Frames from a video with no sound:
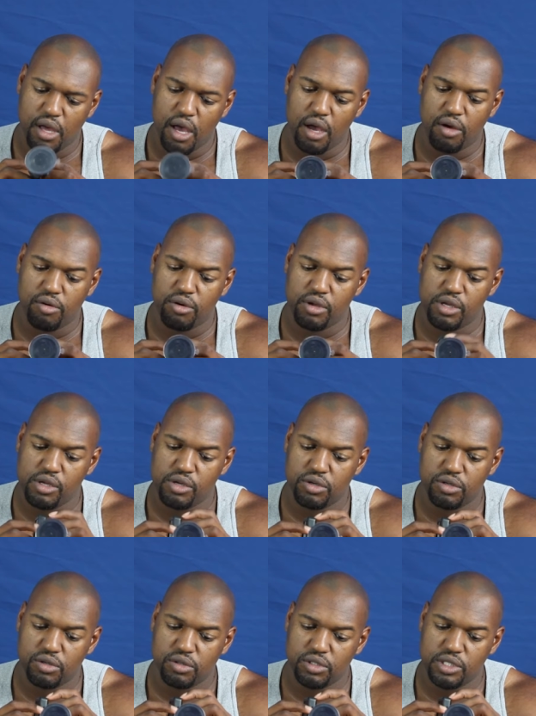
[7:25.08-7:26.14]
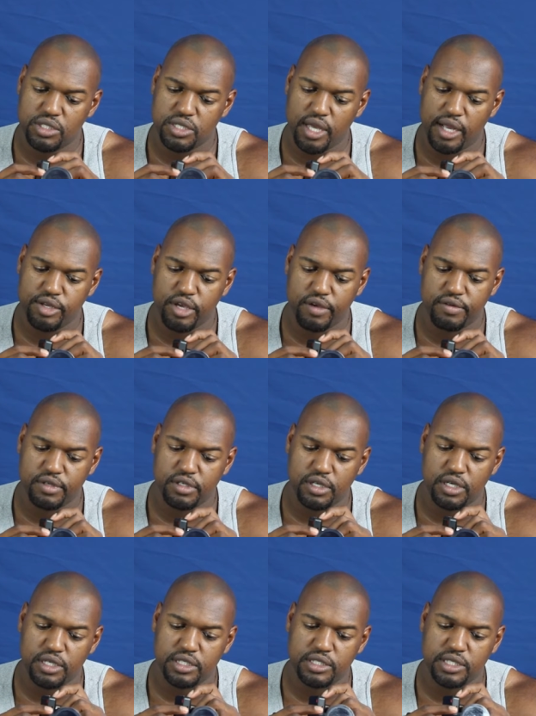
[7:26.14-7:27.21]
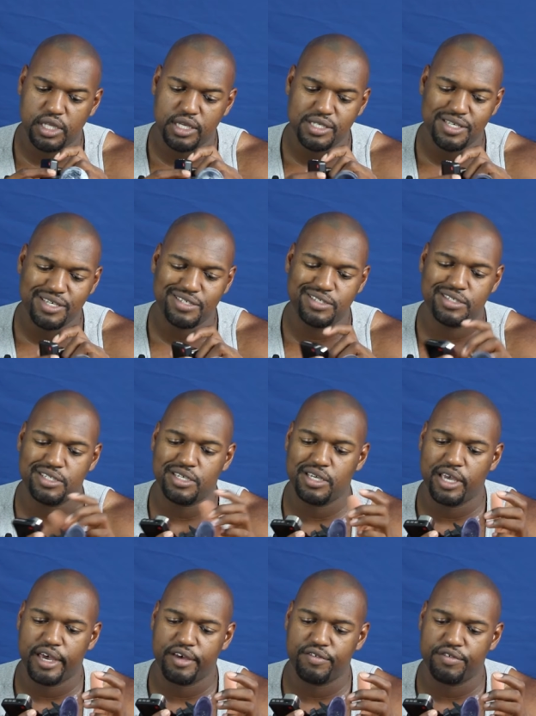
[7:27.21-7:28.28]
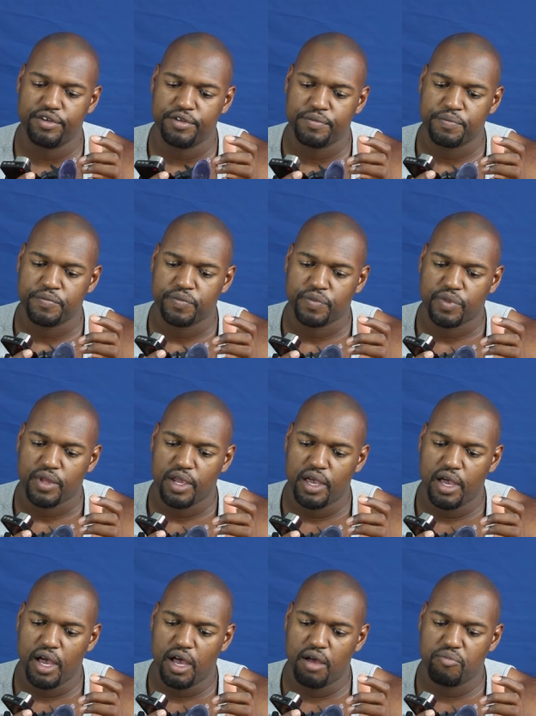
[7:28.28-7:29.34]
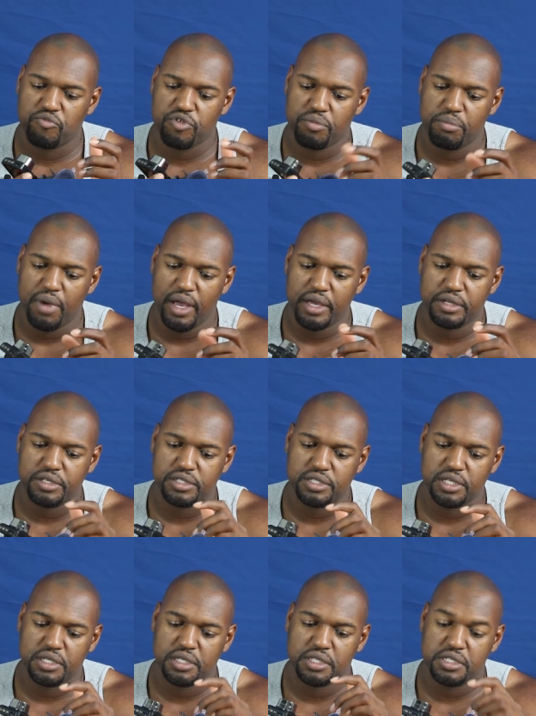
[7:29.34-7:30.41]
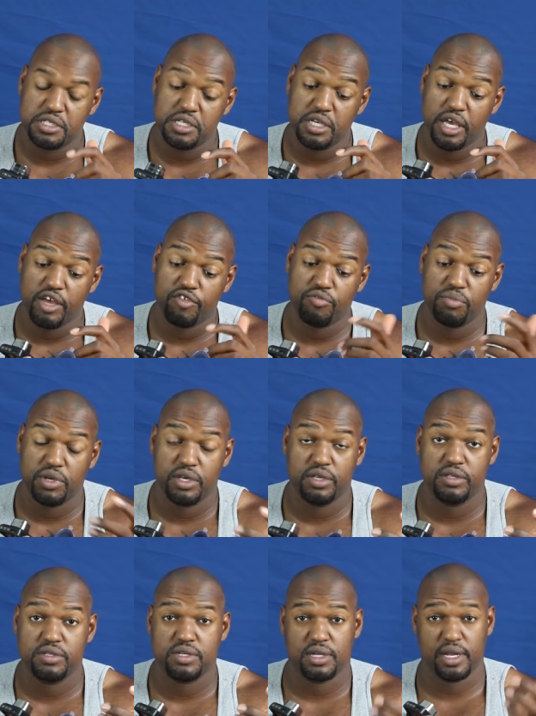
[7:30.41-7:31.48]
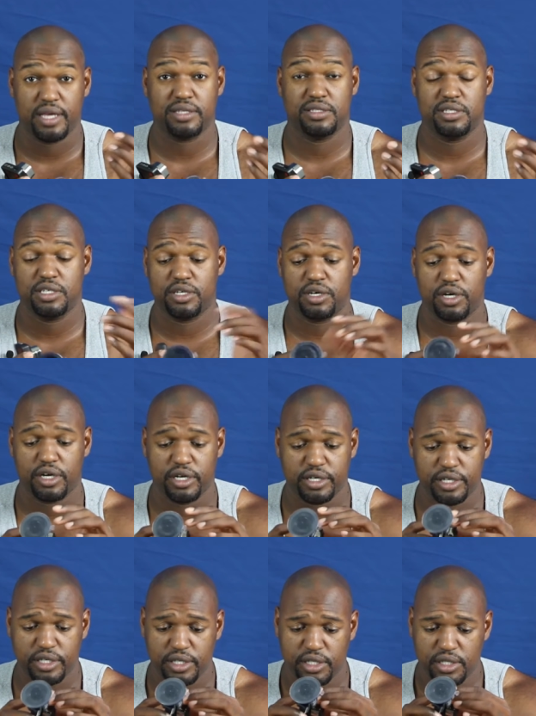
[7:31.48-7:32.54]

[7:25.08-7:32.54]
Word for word: Oh, on this side, you have it says TF. From my understanding, TF means an SD card.